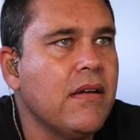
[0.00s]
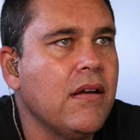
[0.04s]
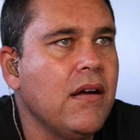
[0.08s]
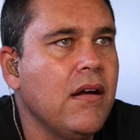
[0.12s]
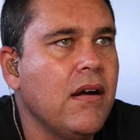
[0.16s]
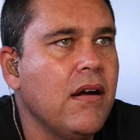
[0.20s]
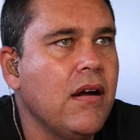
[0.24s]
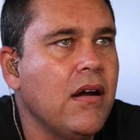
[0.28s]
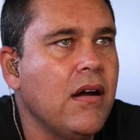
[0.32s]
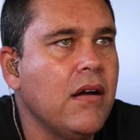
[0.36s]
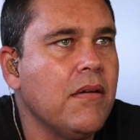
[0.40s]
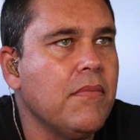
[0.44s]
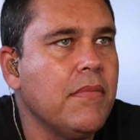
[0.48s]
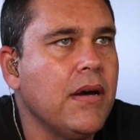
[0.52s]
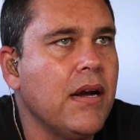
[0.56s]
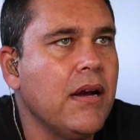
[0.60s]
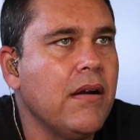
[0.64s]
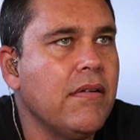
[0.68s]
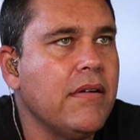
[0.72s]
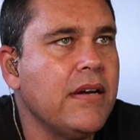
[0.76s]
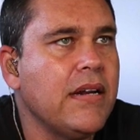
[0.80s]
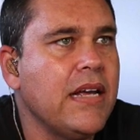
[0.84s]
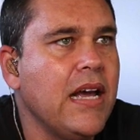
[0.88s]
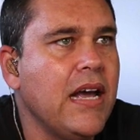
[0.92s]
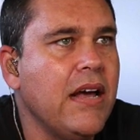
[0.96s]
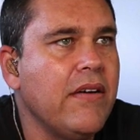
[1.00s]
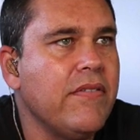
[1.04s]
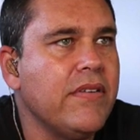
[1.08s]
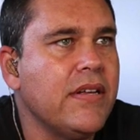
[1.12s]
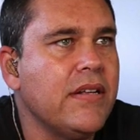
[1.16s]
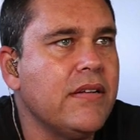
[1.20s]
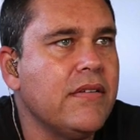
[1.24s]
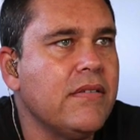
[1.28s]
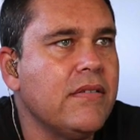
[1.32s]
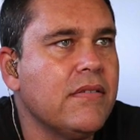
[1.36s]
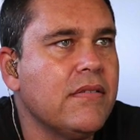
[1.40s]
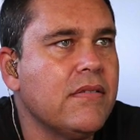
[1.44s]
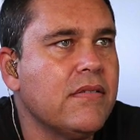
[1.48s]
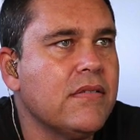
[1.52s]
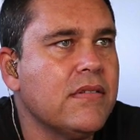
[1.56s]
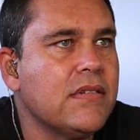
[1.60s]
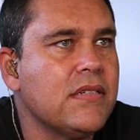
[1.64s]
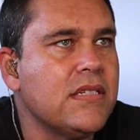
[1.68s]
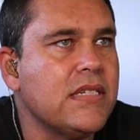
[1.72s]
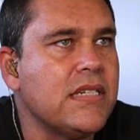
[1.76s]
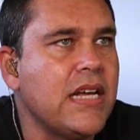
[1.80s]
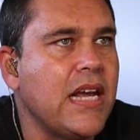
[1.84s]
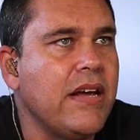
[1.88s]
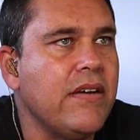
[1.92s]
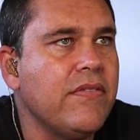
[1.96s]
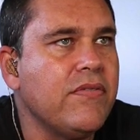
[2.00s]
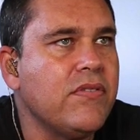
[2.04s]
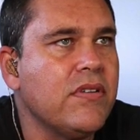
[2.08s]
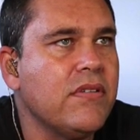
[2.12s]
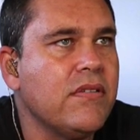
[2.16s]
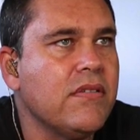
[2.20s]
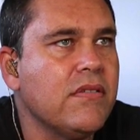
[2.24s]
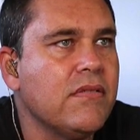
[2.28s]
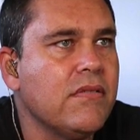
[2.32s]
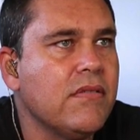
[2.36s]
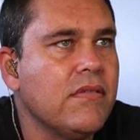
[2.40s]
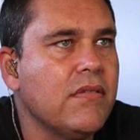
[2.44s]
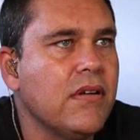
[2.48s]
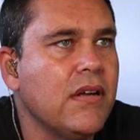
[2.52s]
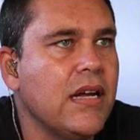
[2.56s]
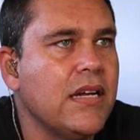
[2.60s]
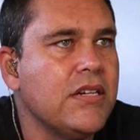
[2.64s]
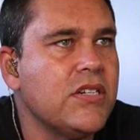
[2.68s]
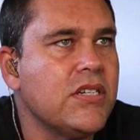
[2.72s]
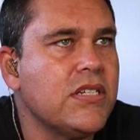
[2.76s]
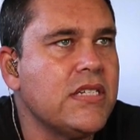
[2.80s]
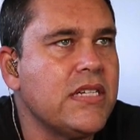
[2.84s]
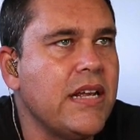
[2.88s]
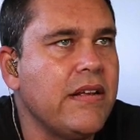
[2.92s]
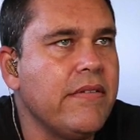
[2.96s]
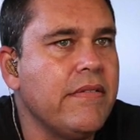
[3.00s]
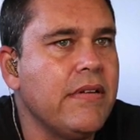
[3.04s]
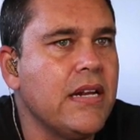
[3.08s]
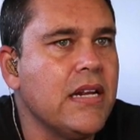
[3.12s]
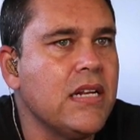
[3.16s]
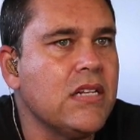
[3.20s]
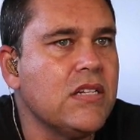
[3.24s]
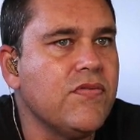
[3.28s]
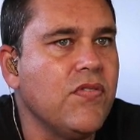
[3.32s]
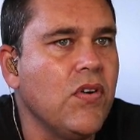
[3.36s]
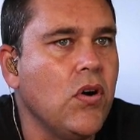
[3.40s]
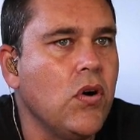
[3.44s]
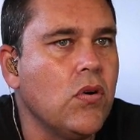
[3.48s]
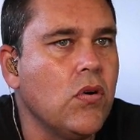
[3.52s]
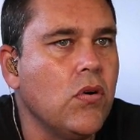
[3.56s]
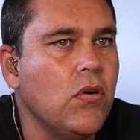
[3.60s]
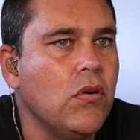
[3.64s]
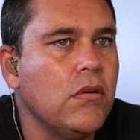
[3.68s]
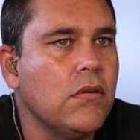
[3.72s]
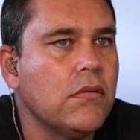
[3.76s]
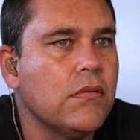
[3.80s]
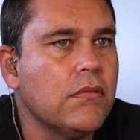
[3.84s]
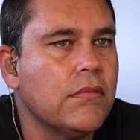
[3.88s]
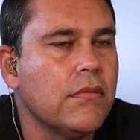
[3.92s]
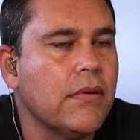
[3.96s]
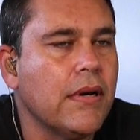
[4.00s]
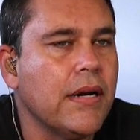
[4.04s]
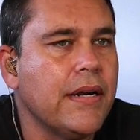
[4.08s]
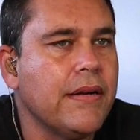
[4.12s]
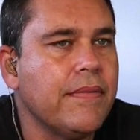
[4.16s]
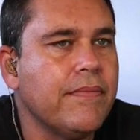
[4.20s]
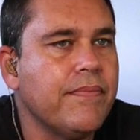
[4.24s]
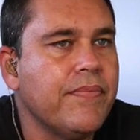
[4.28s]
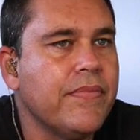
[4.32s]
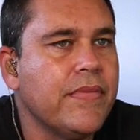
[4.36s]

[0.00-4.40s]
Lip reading: I already have it saved. I just saved it as vocal, right?